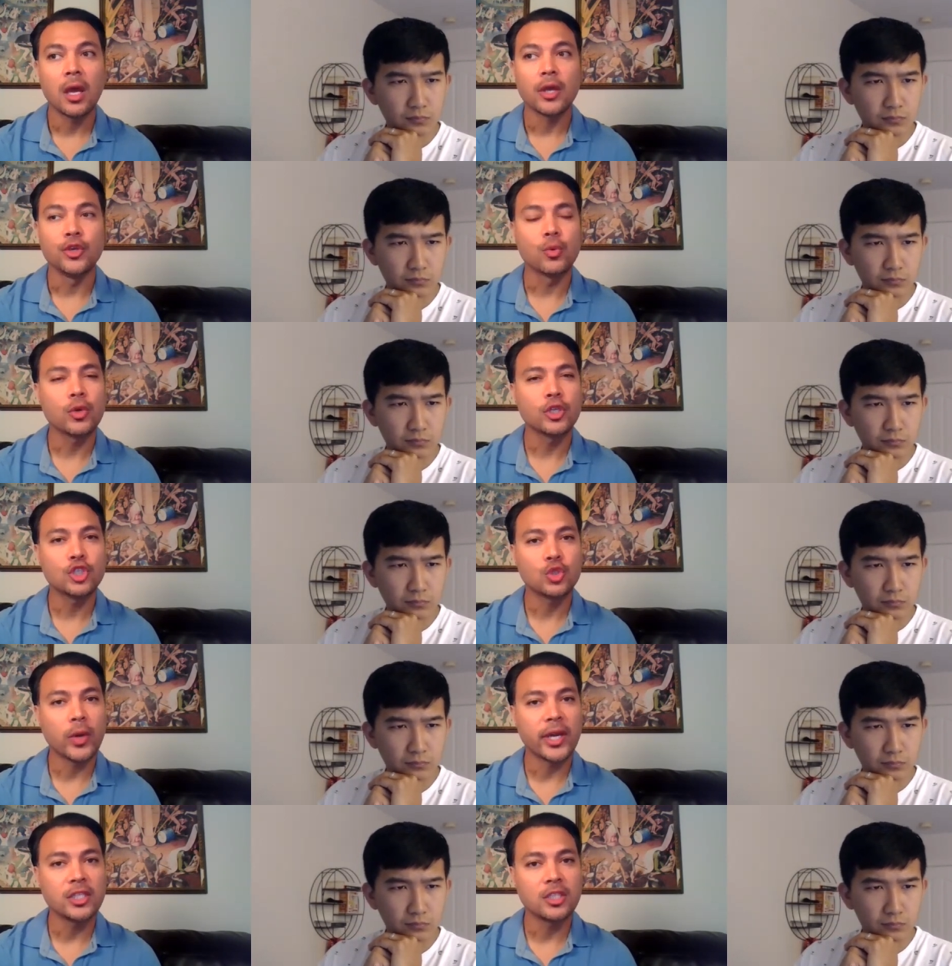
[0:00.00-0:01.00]
Speaker 1: You weren't
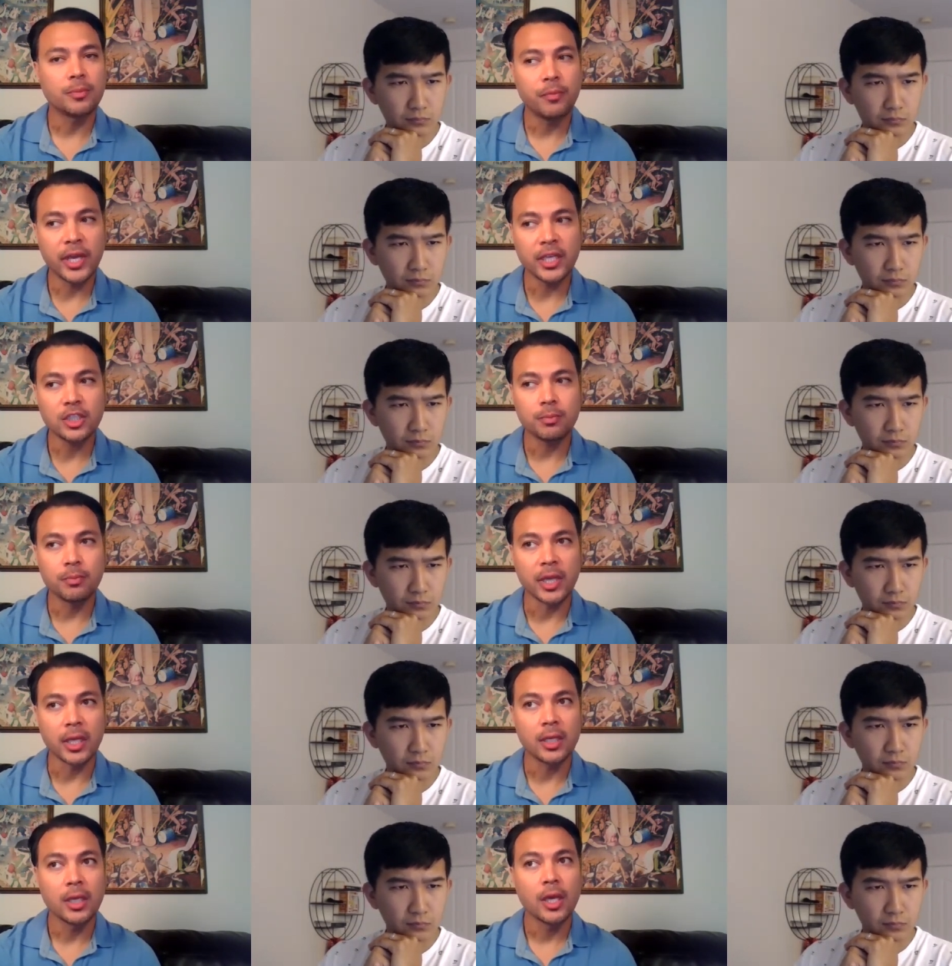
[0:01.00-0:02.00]
trying to pitch
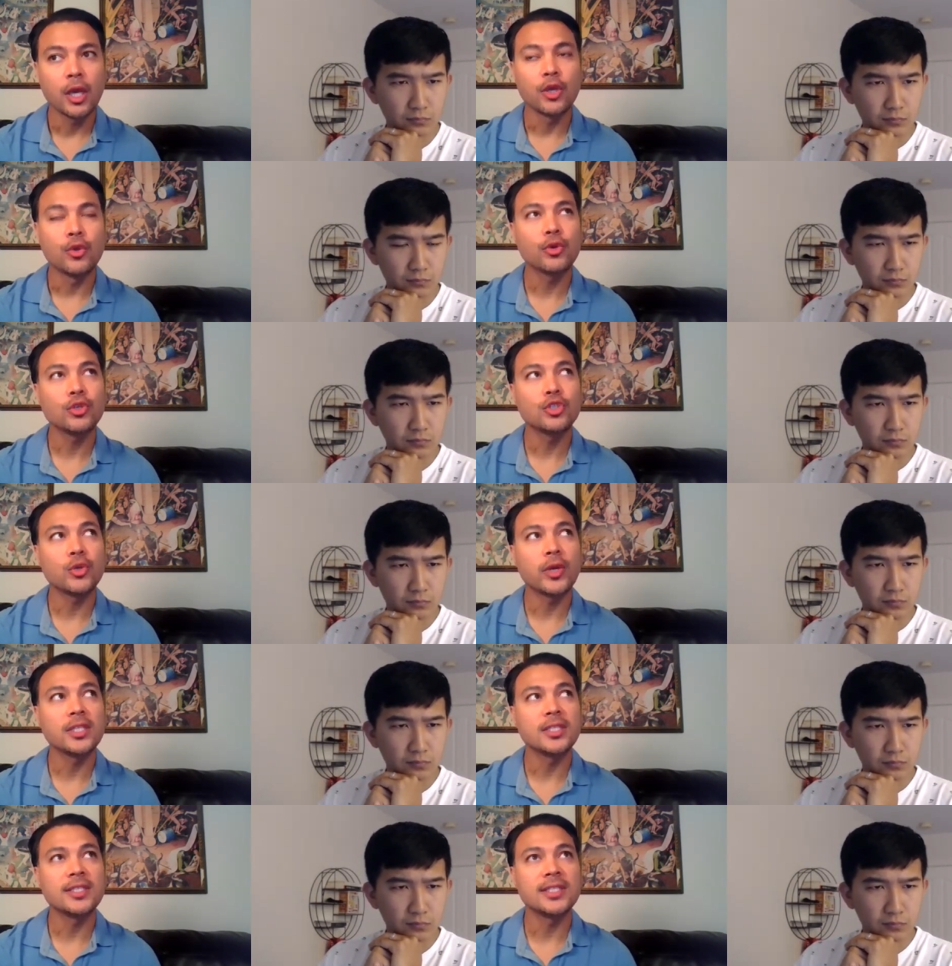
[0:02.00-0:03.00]
me. You were
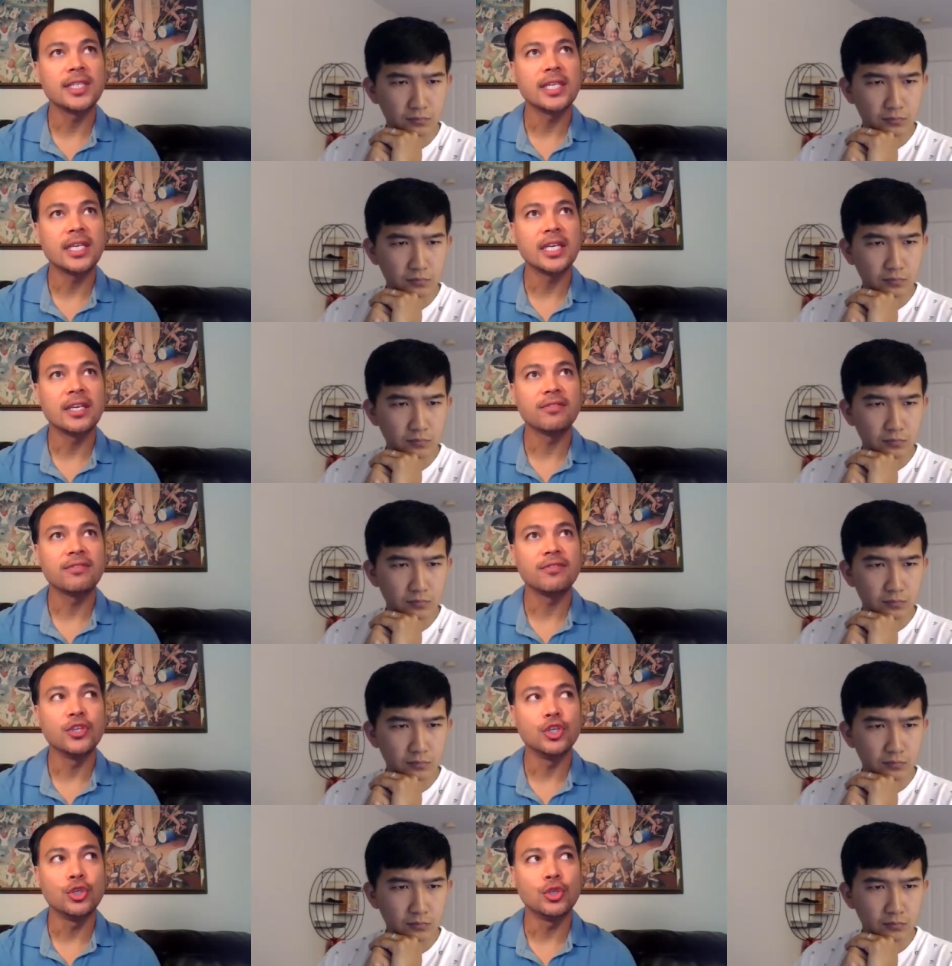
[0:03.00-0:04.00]
trying to see if
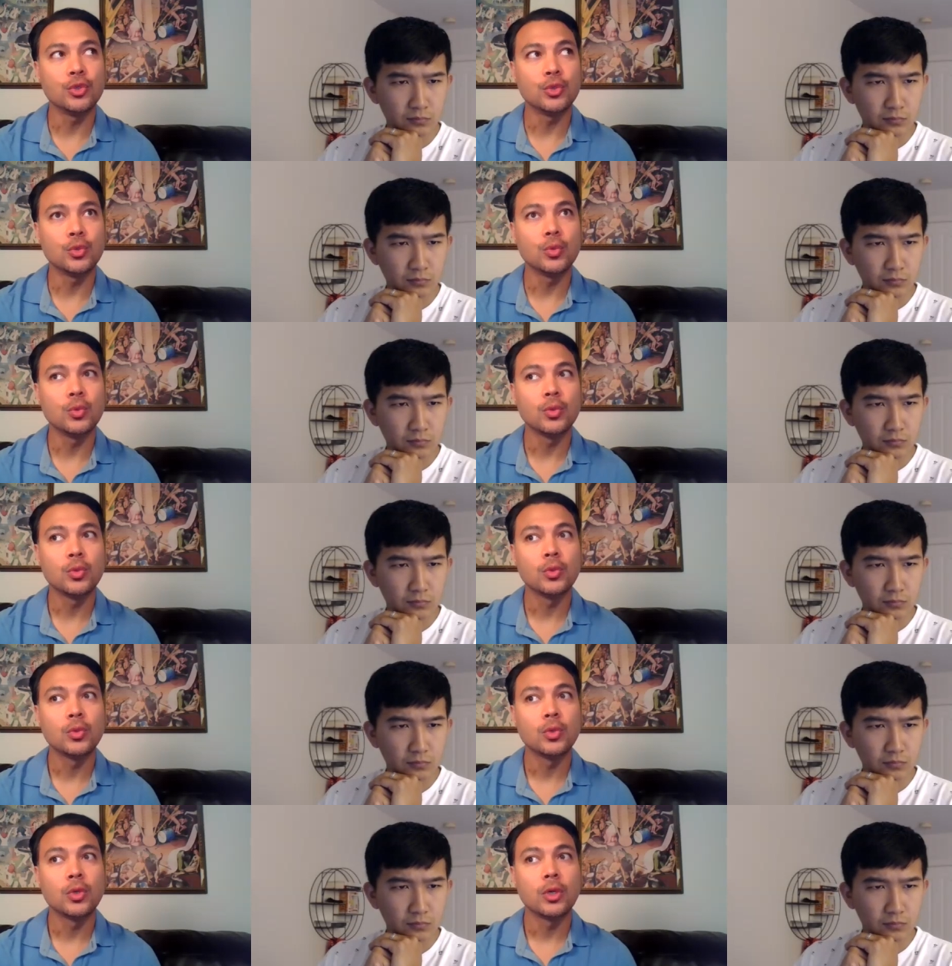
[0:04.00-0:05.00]
you,
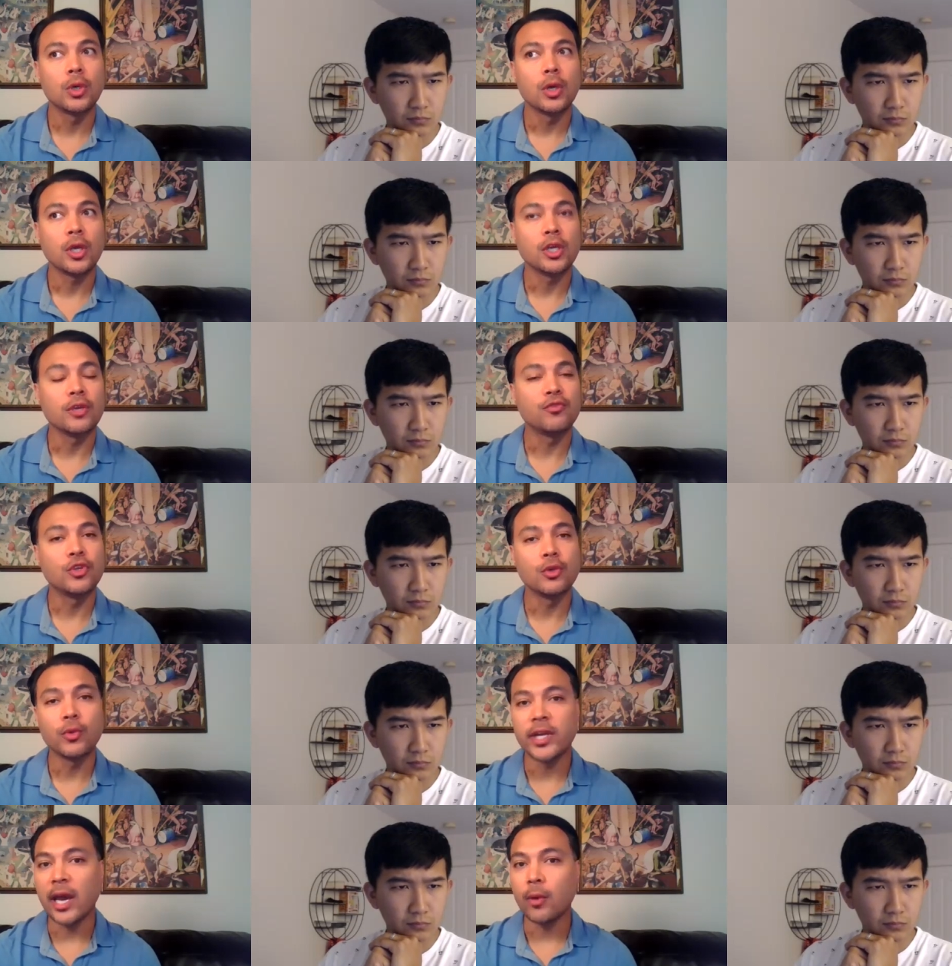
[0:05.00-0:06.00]
if
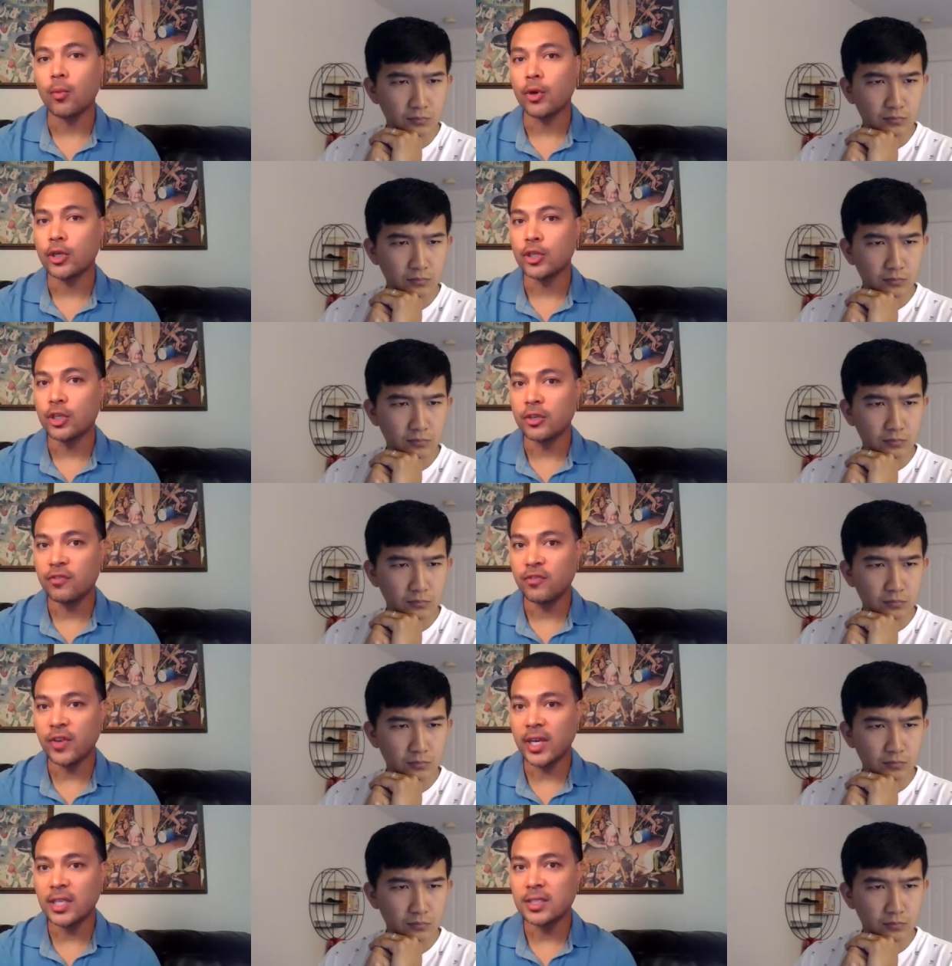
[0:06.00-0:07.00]
you and I were a good
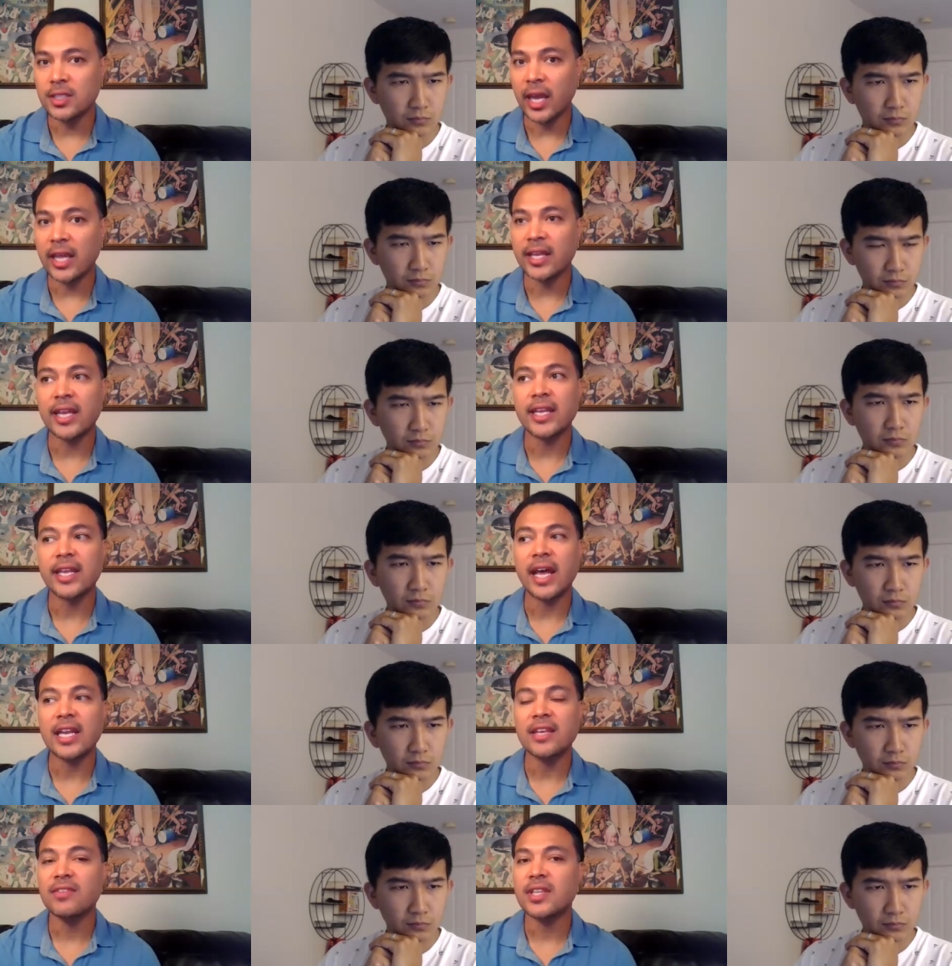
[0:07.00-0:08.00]
fit. And then
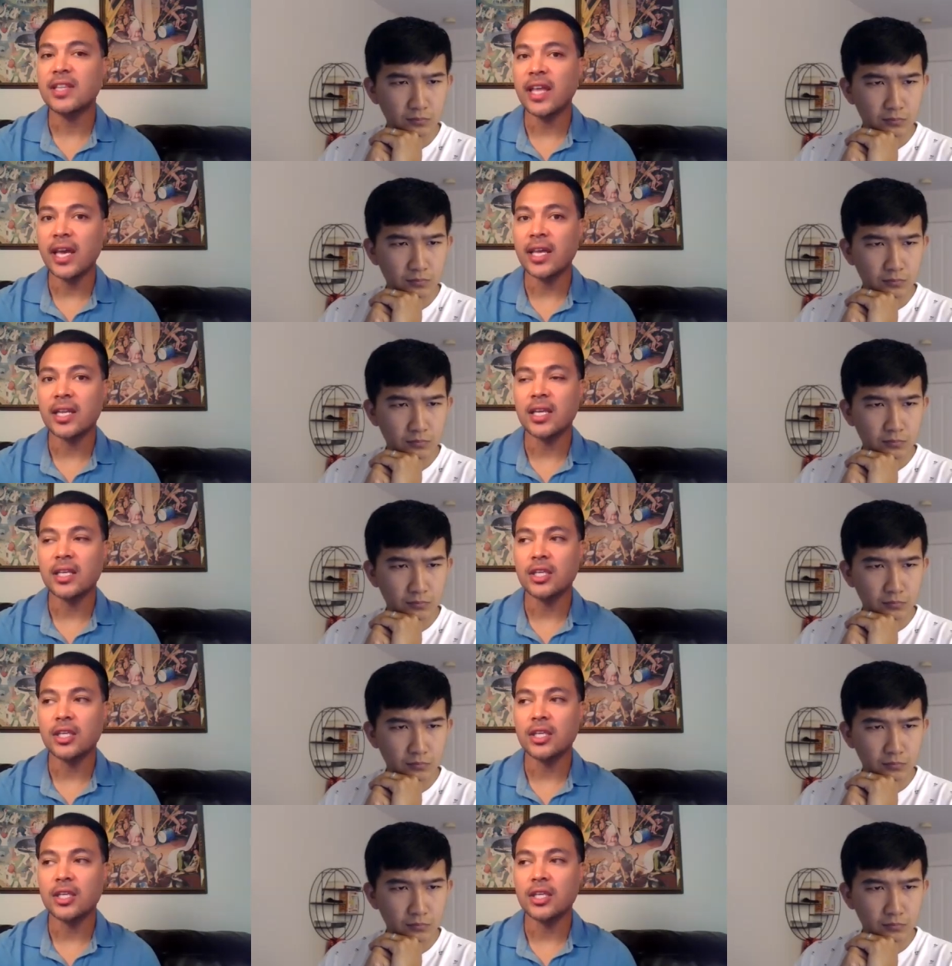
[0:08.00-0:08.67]
not even then,